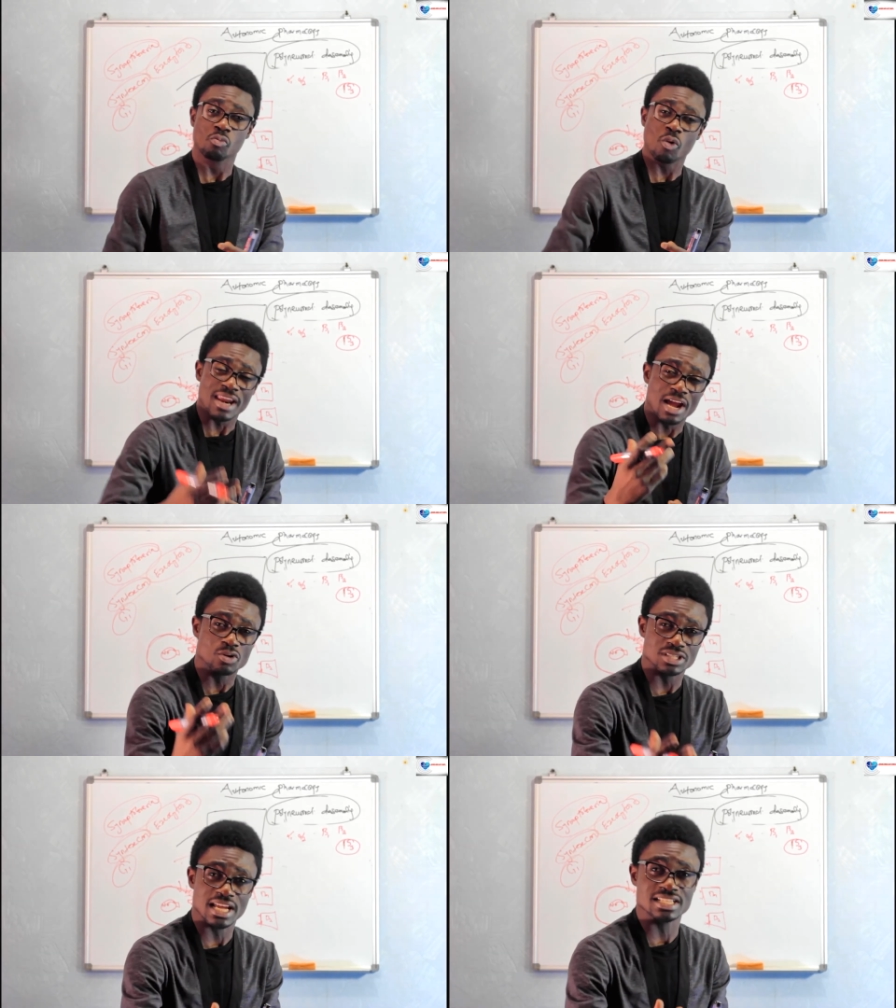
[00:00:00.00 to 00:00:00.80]
What are
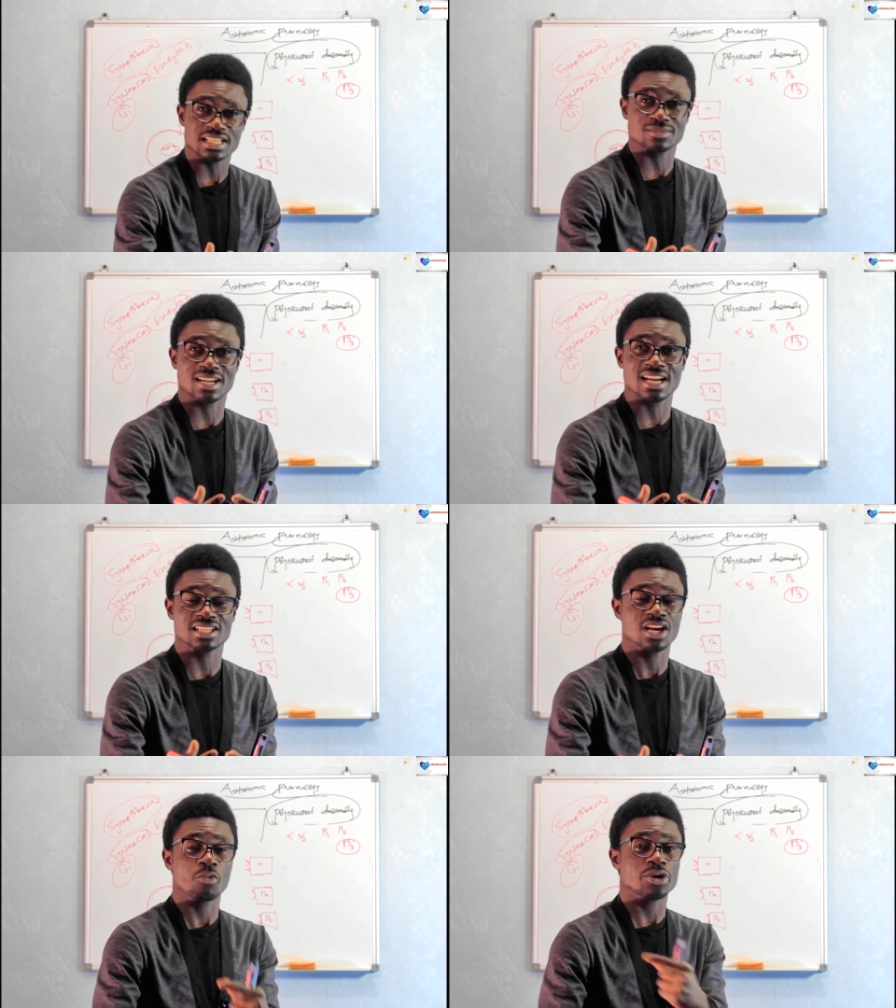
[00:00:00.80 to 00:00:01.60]
those enzymes,
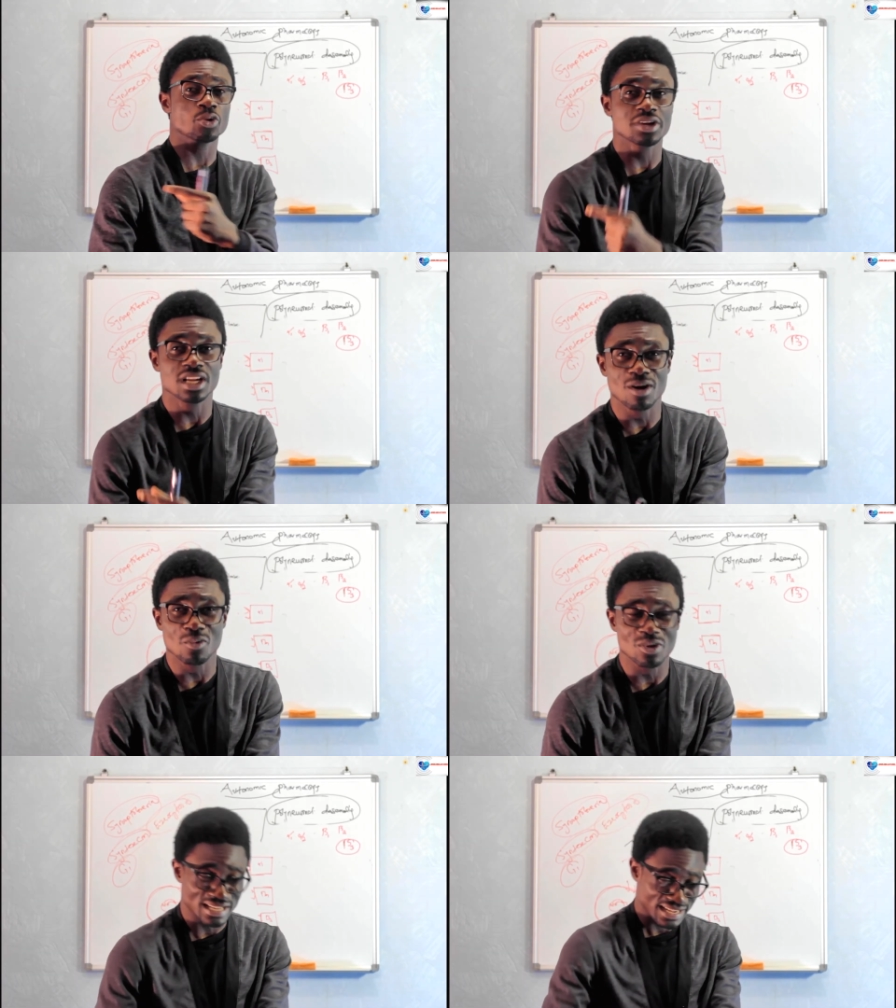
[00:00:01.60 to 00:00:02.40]
guys? We're talking
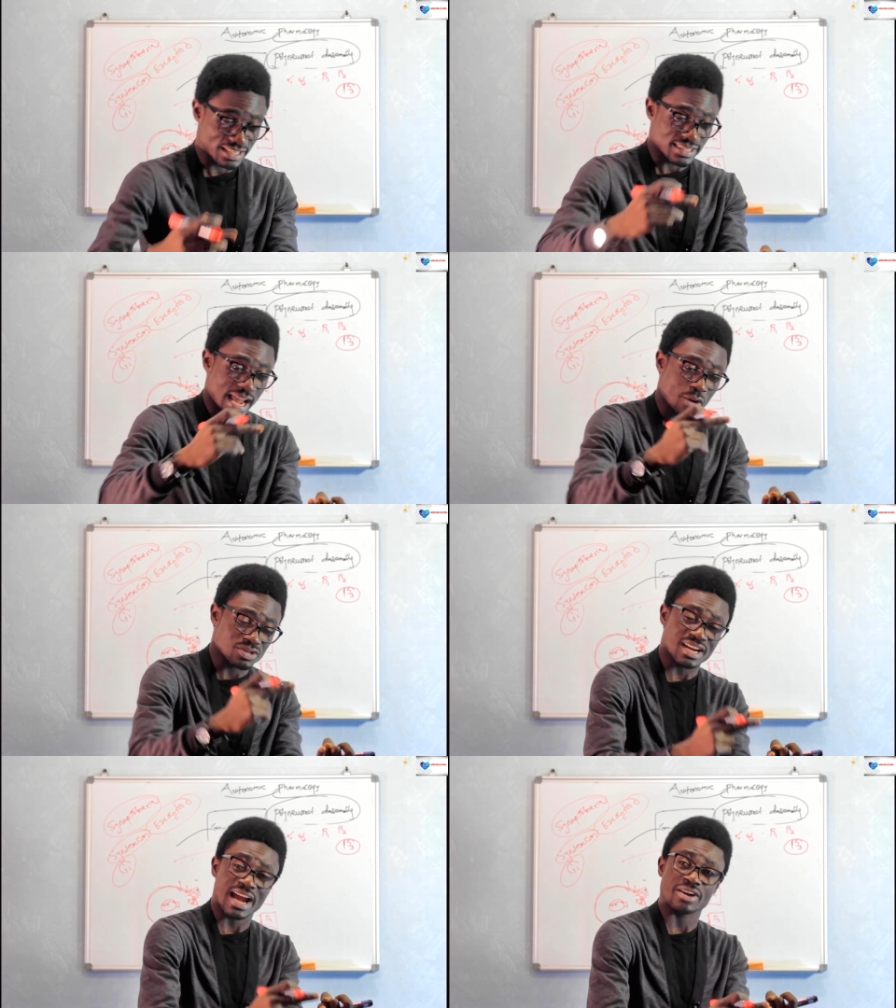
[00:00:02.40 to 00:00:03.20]
about what? The
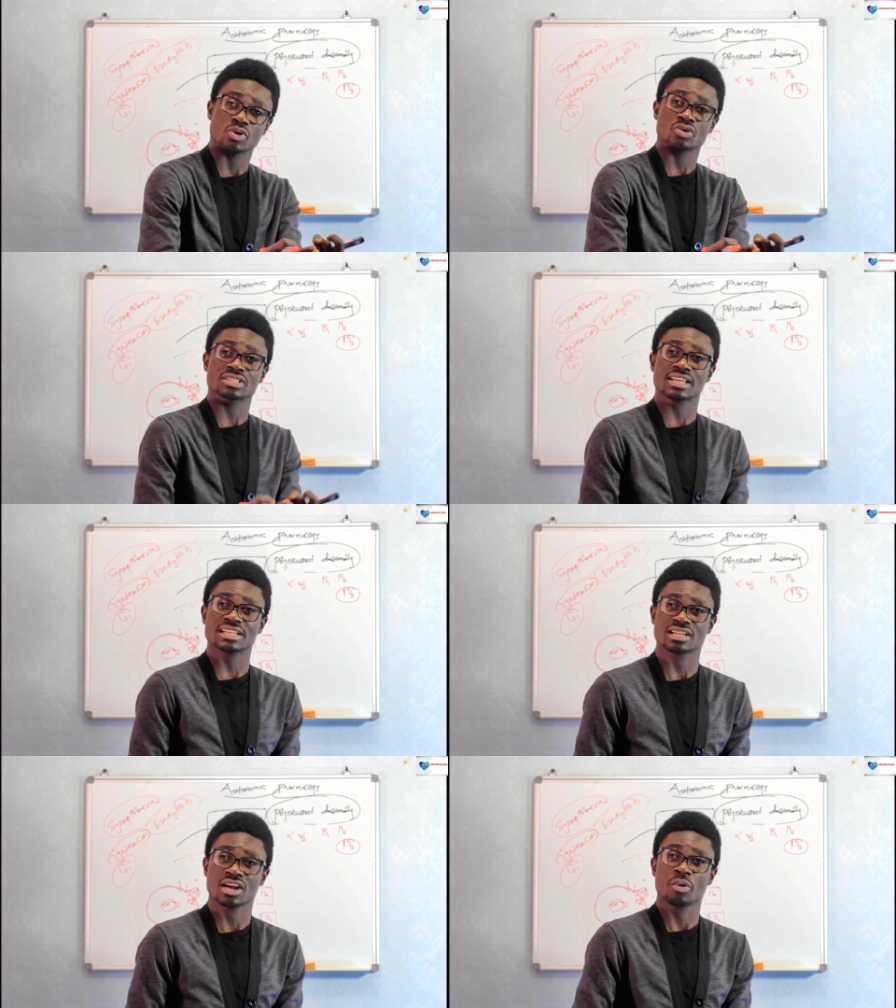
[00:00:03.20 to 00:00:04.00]
tyrosine
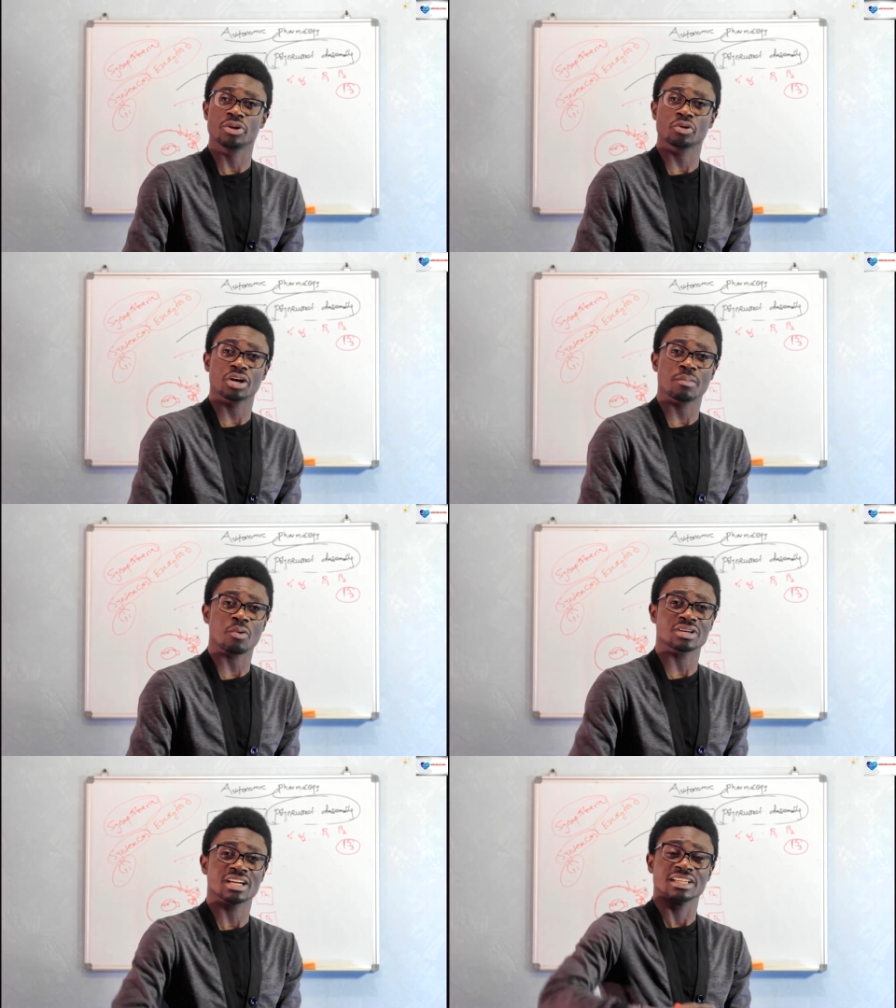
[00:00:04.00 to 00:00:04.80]
hydroxylase. We're talking
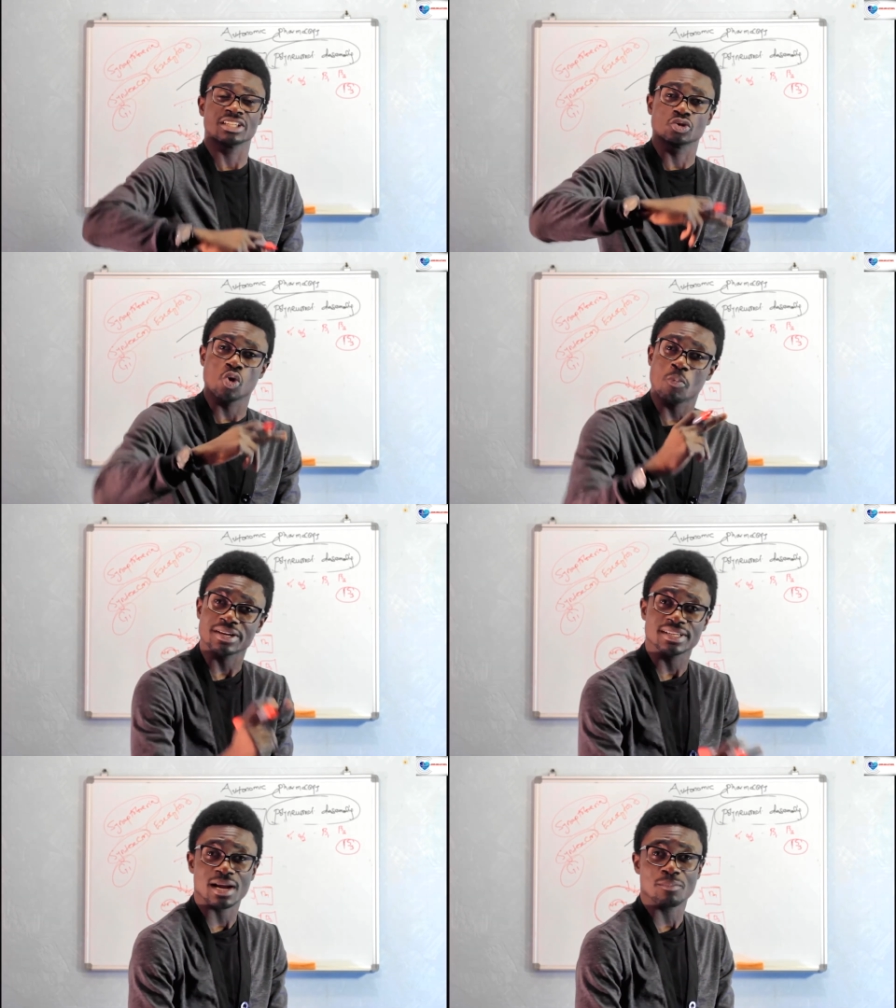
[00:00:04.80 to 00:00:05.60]
about what? The
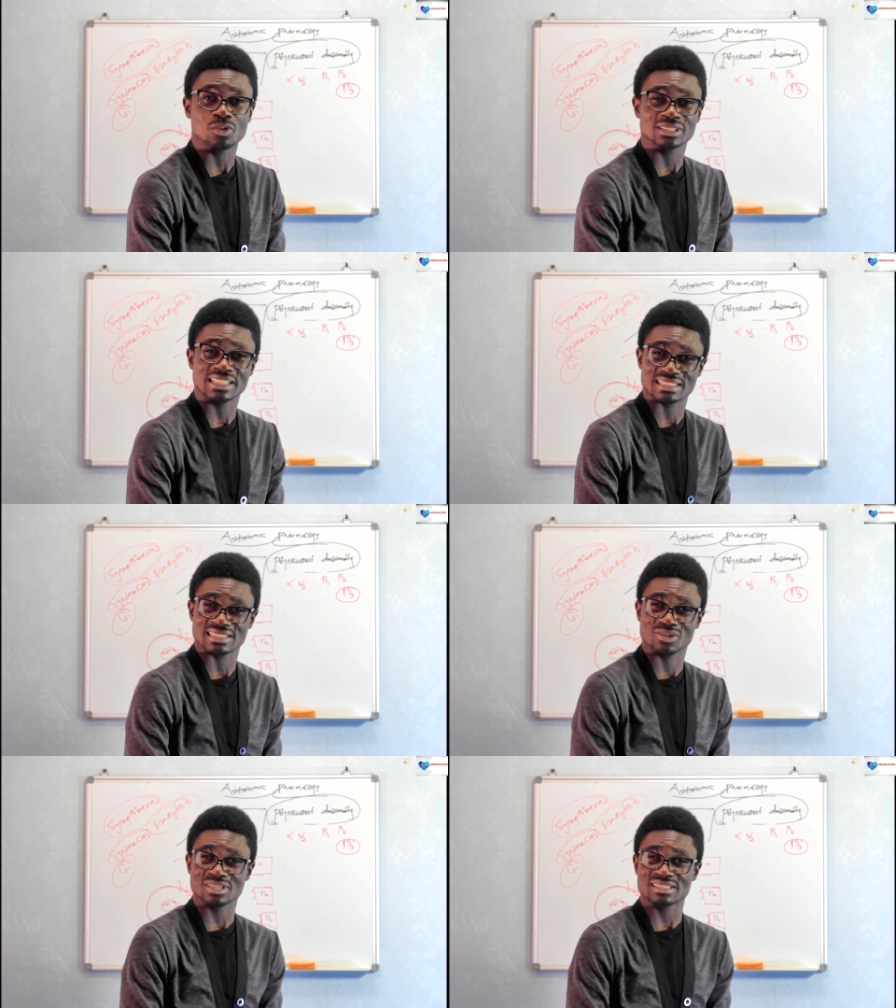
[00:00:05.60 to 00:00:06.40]
dopa
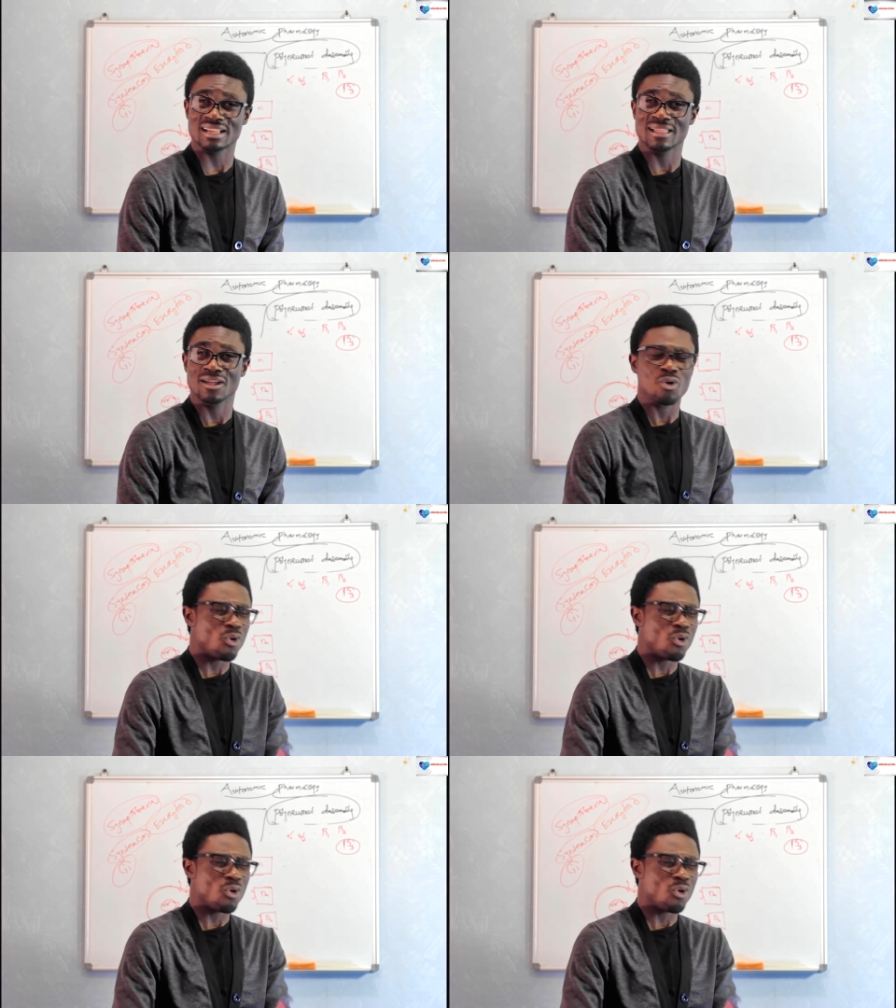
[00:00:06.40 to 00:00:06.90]
decarboxylase. You understand?